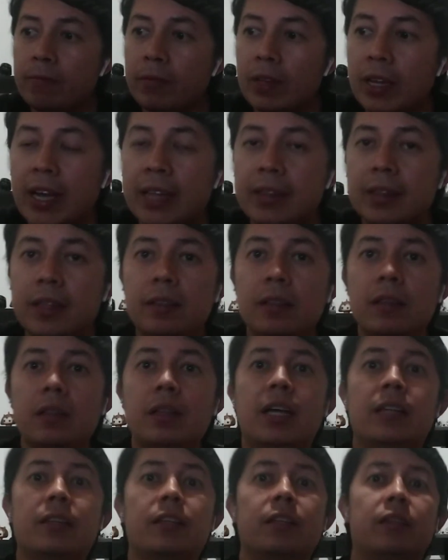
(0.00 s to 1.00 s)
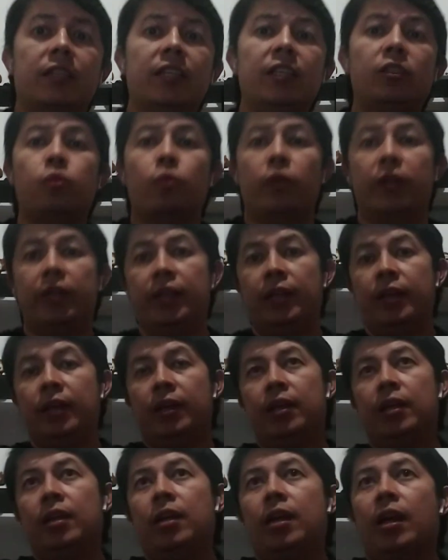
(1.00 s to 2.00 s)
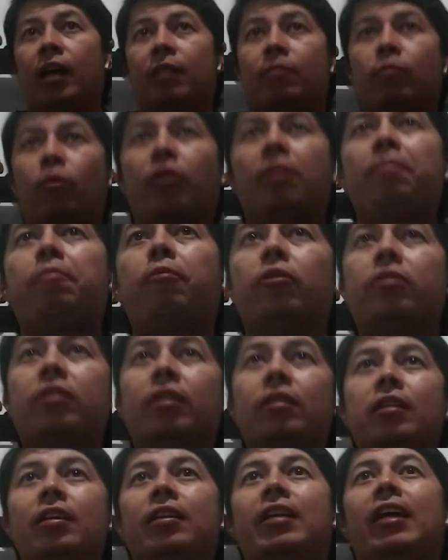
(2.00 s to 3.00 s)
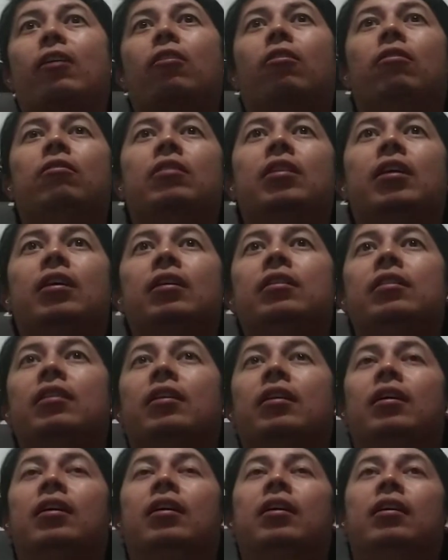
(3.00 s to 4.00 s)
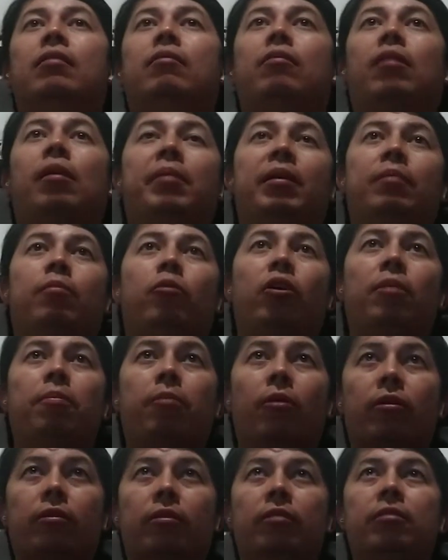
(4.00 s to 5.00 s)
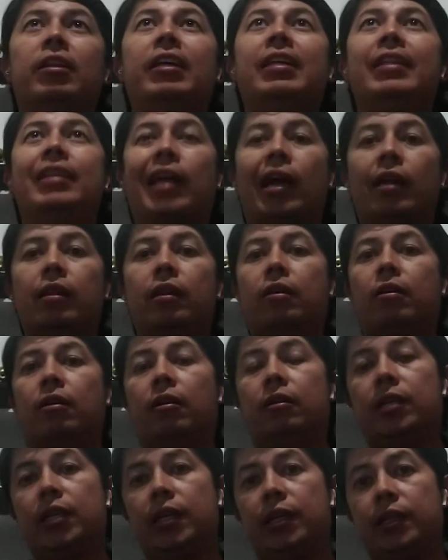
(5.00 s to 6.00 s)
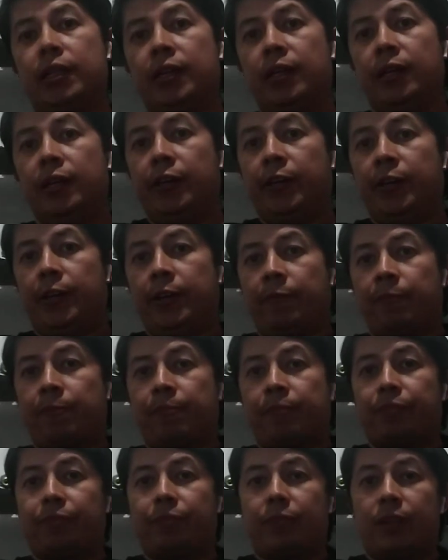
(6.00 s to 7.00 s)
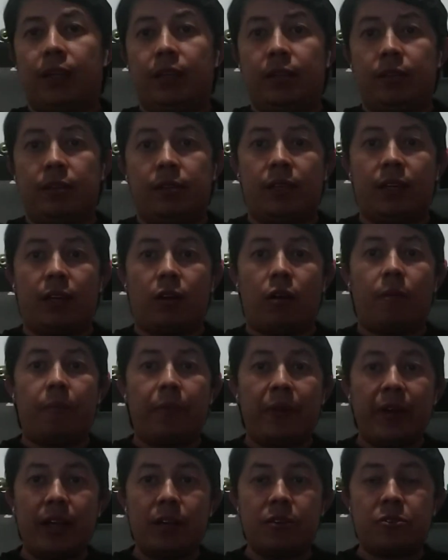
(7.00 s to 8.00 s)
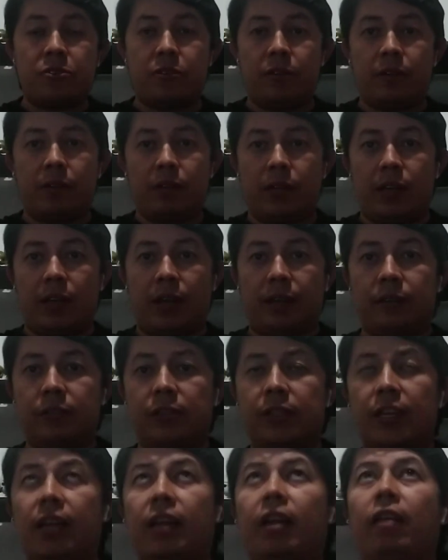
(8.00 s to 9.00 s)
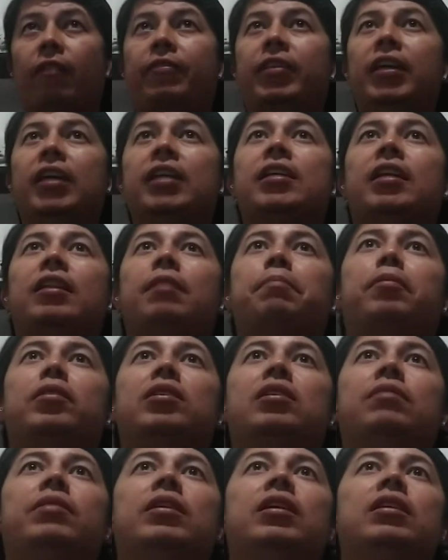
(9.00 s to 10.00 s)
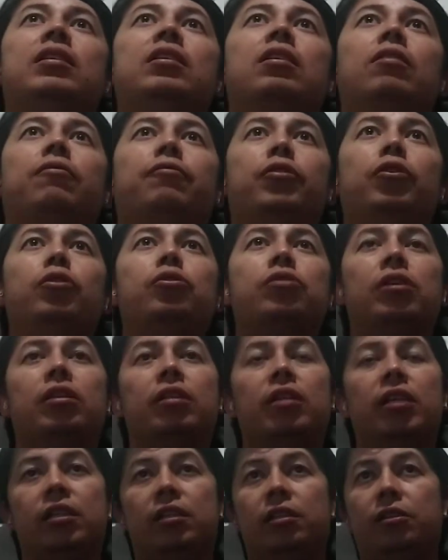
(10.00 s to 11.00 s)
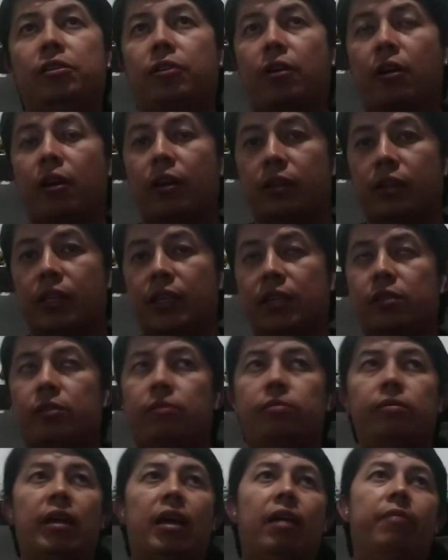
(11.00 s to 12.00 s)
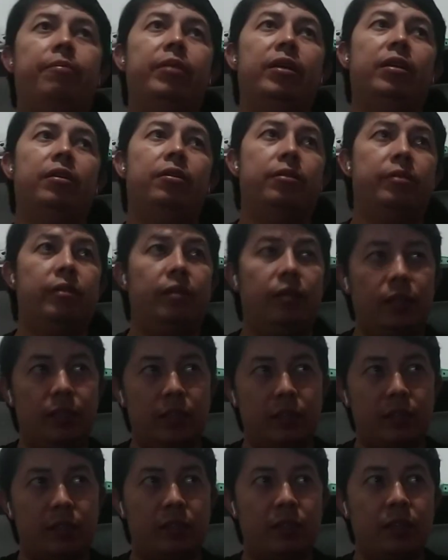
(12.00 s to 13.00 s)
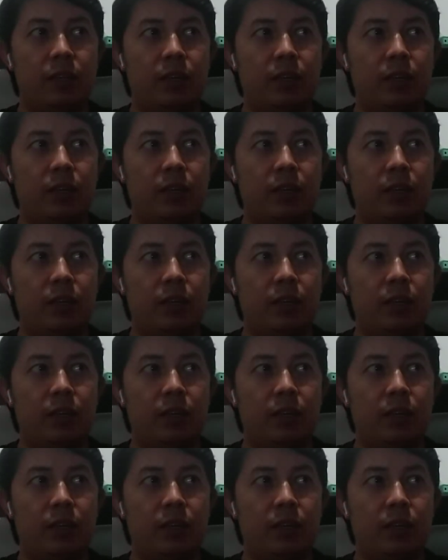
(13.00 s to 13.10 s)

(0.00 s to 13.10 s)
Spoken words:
until this one, and more importantly the content, more importantly than the content is the comprehension, the understanding of this, and the possibility of using this in your context. We have been using this